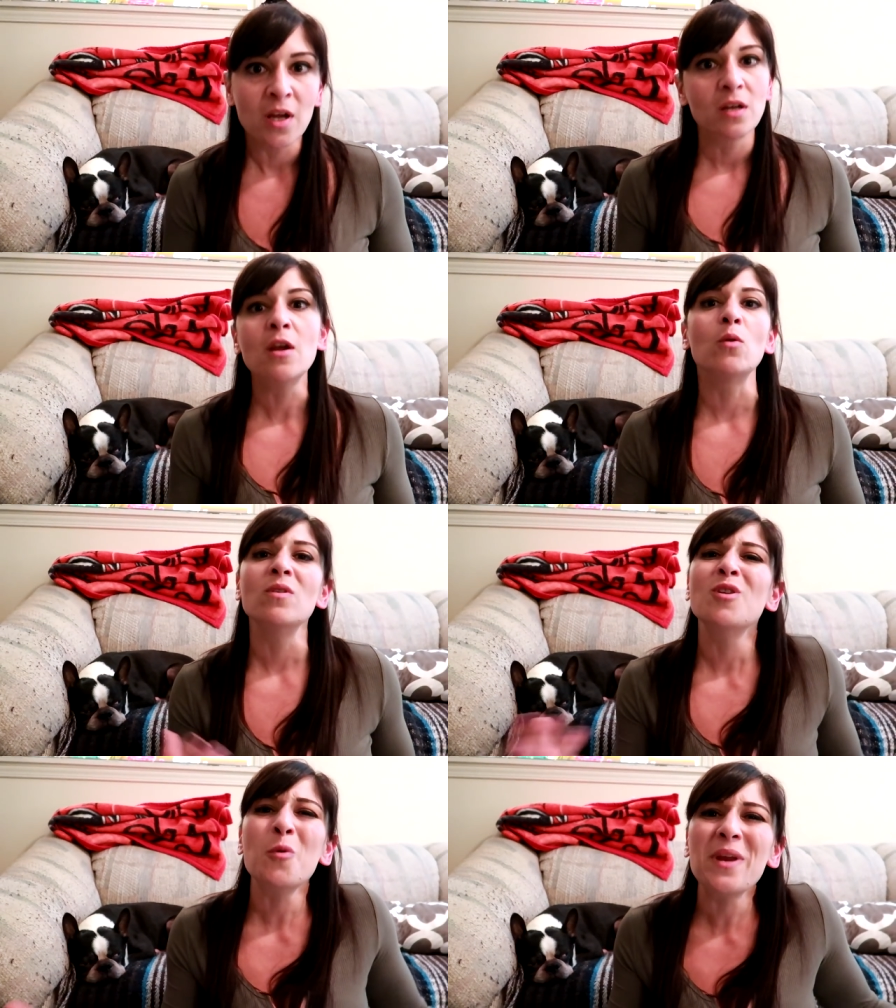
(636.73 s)
No,
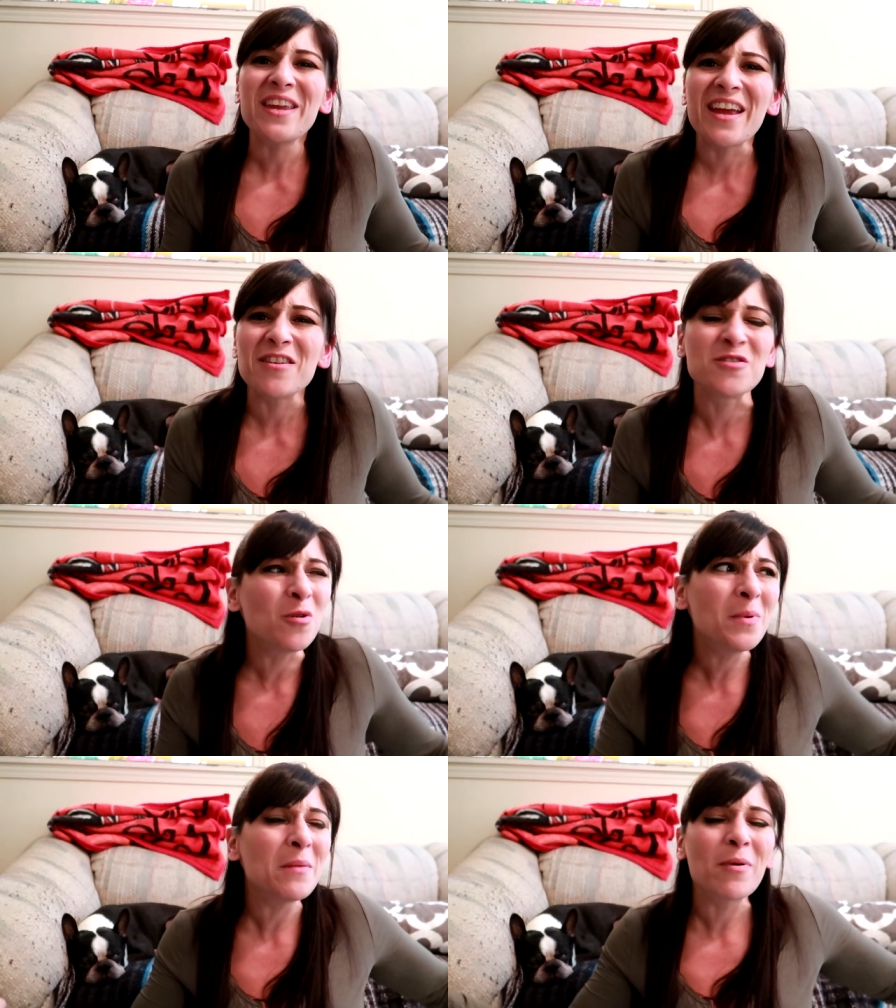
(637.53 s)
nobody cares.
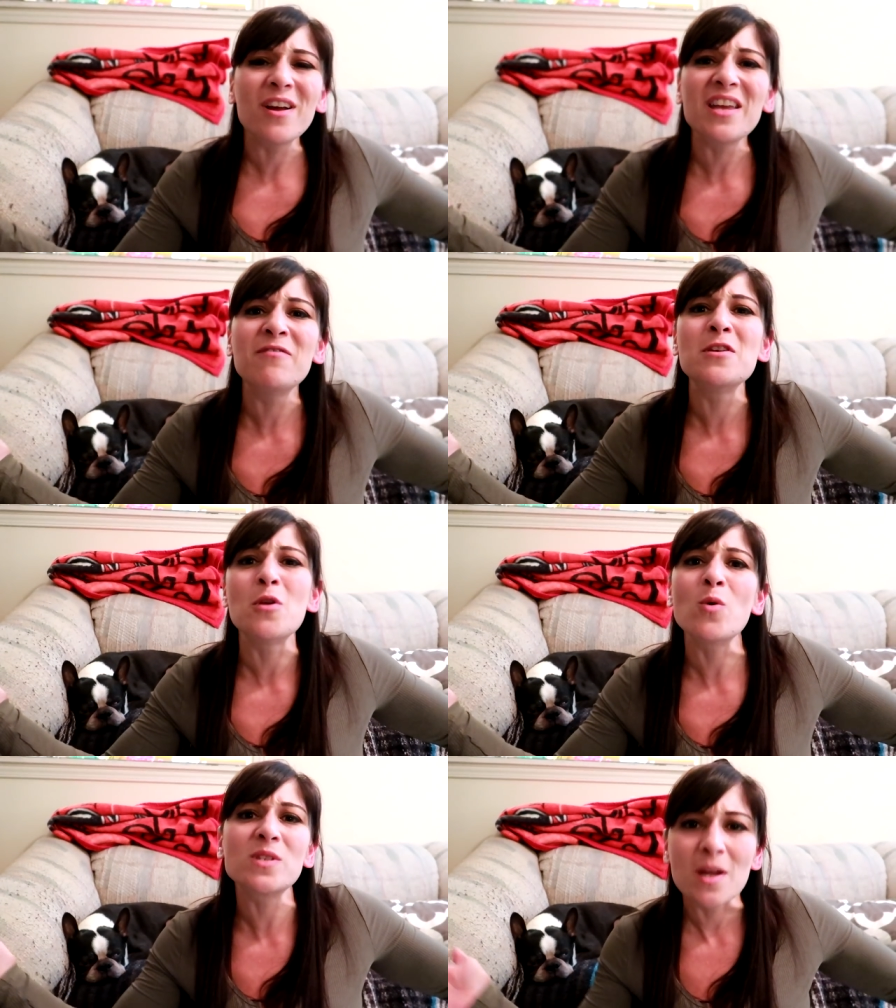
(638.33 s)
Nobody probably even
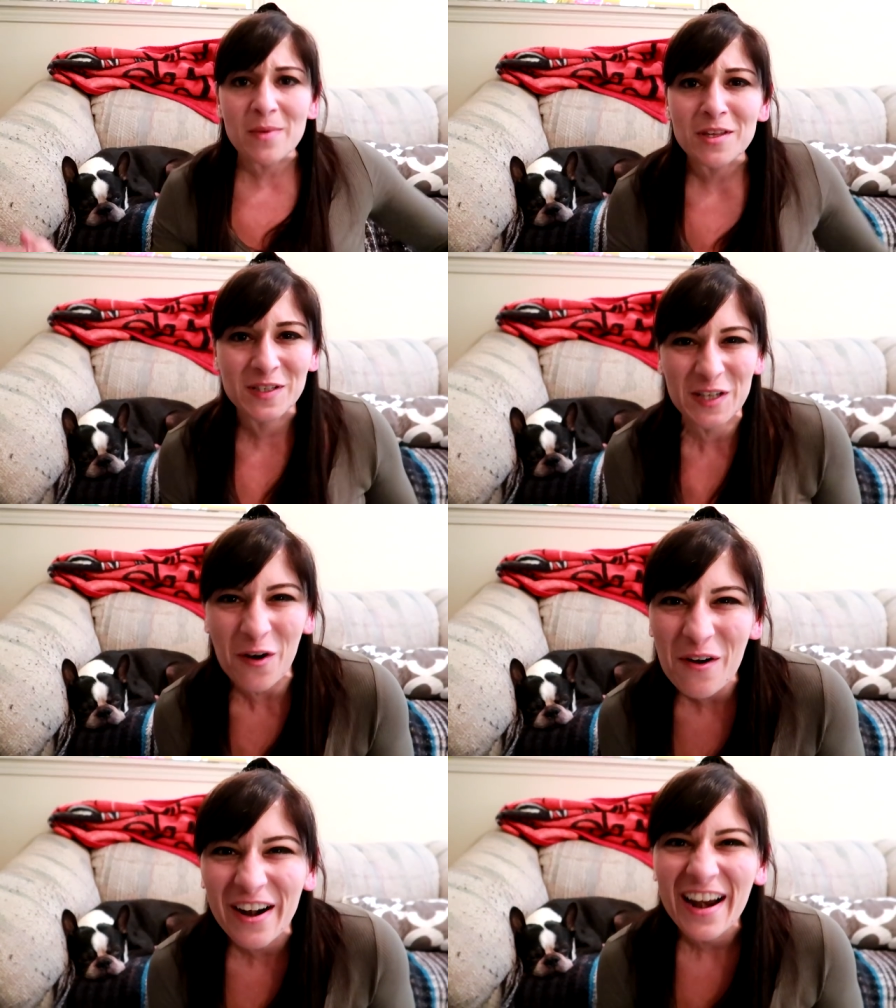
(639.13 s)
knows that I'm in the
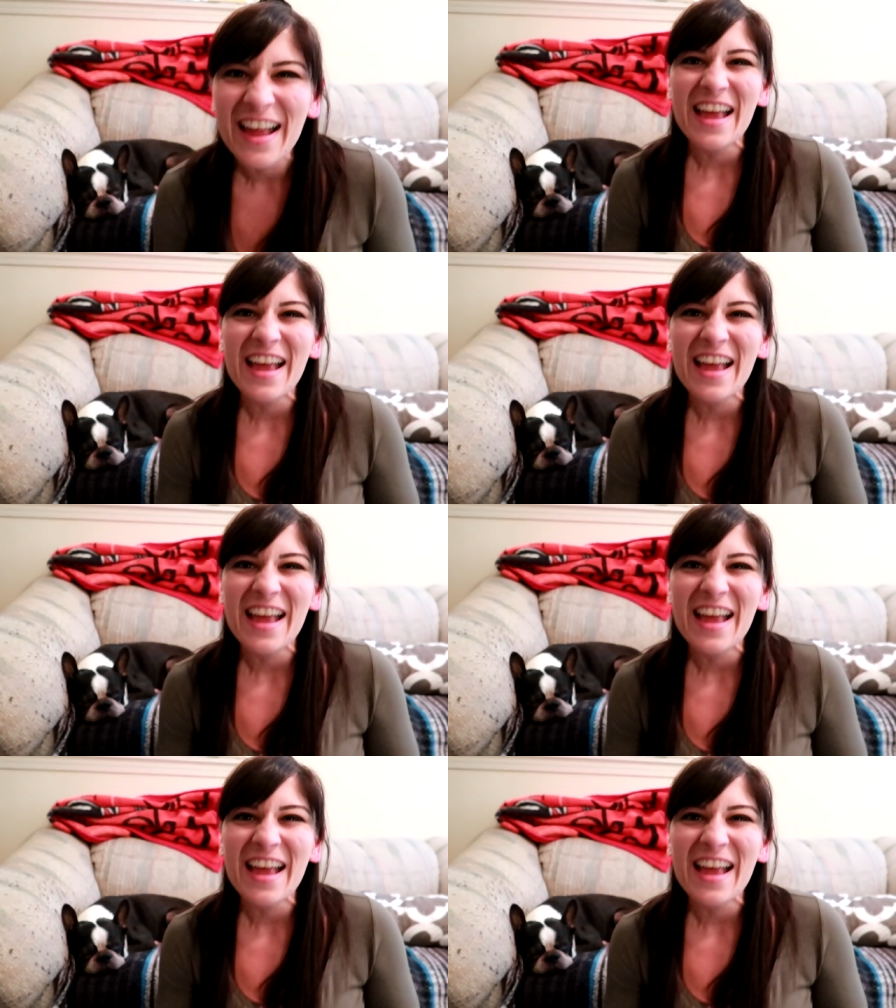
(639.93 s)
store.